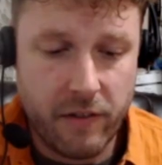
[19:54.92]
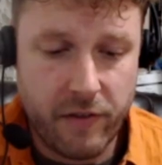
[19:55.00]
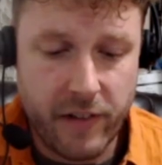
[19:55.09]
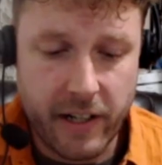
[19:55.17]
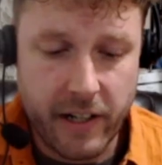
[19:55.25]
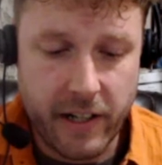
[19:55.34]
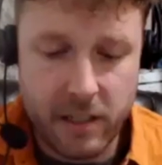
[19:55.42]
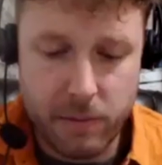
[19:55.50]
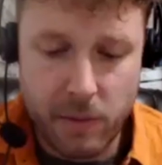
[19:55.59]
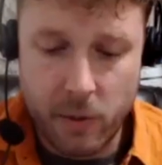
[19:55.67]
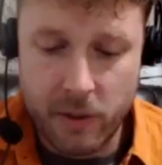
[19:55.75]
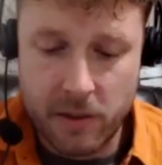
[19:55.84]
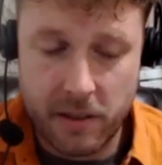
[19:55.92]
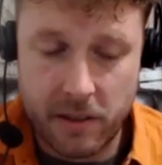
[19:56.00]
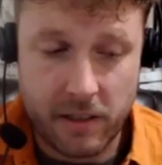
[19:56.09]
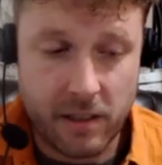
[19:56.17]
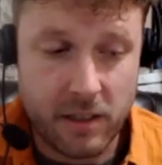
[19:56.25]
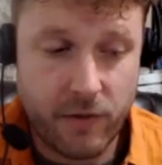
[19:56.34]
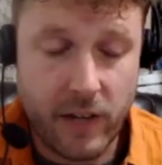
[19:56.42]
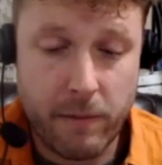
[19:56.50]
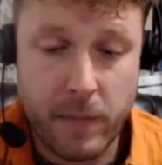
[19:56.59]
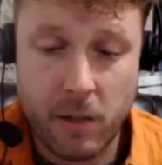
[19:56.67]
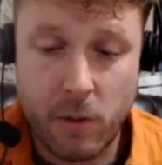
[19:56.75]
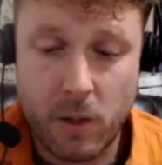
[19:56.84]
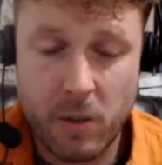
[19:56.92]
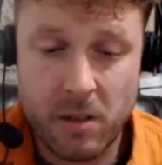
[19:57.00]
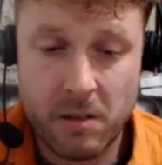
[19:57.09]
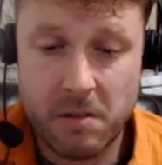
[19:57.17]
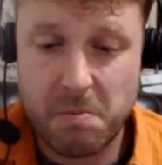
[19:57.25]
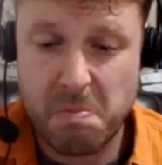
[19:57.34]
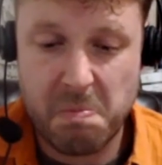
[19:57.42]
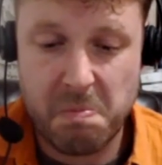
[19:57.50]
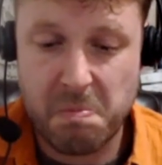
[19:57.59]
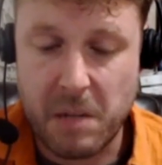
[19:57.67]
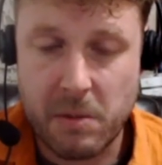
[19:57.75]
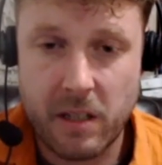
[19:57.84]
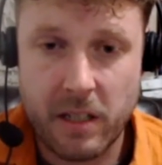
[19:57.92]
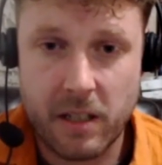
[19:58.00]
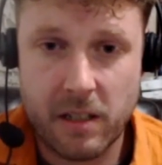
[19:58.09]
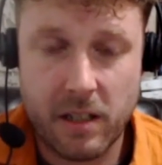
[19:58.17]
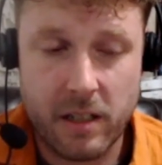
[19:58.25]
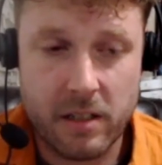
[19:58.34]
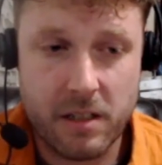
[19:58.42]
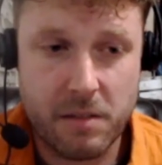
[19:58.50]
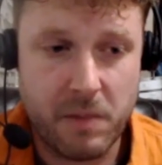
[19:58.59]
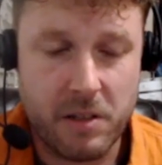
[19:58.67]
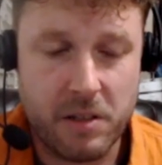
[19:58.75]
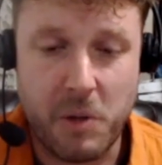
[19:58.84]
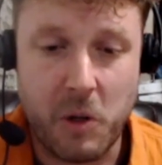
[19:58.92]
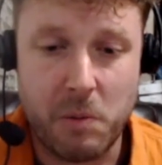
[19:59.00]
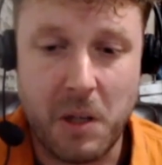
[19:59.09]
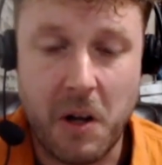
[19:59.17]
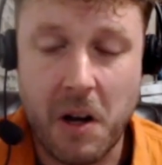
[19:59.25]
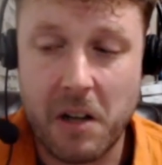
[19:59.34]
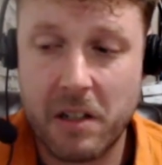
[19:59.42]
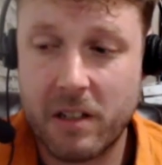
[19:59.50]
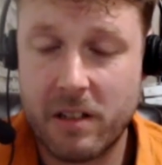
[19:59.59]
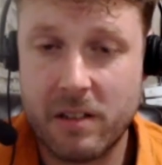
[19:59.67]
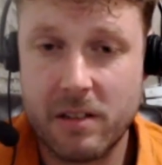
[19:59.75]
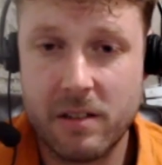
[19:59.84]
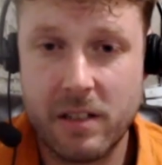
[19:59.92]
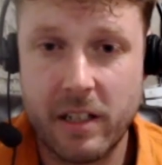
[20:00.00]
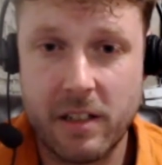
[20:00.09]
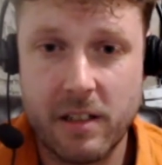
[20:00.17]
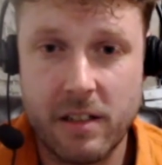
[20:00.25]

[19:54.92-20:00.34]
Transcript: very small ones, like these 5 megawatt ones, maybe like a small block, like